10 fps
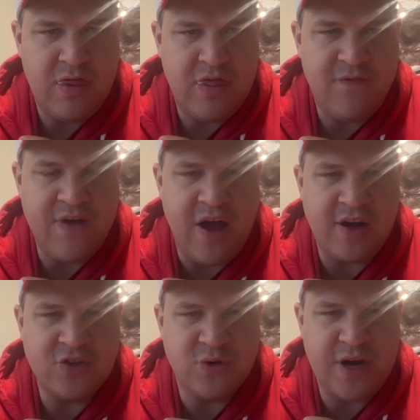The
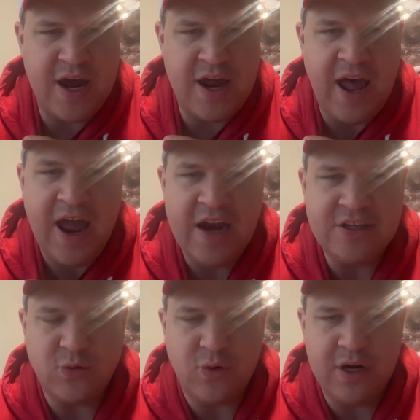Falcons were not in a
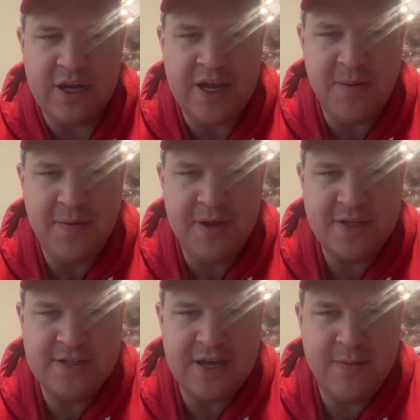high-scoring game
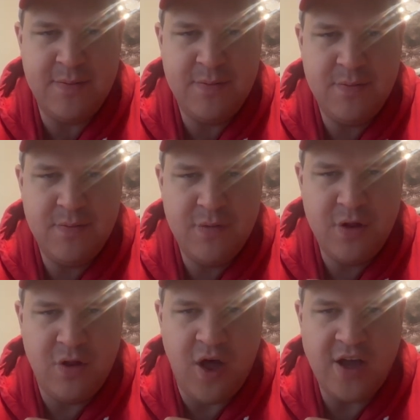as they
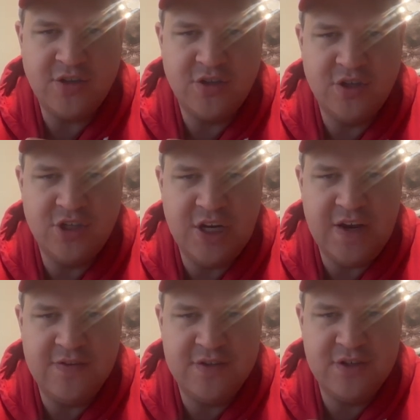lost to the
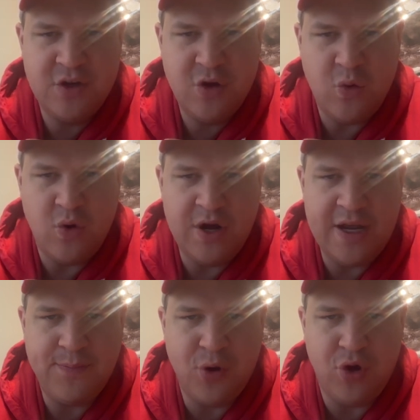Chiefs, where
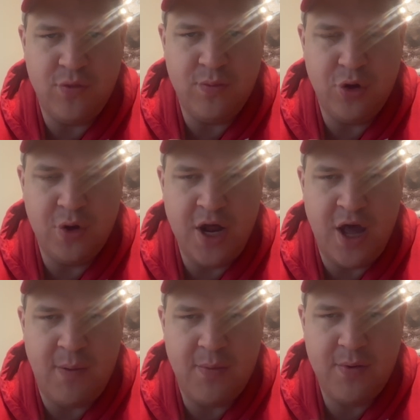Nick Bolton blew it
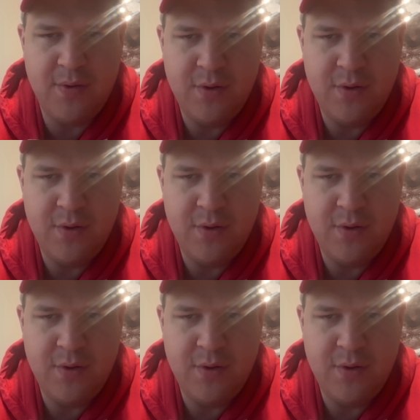up.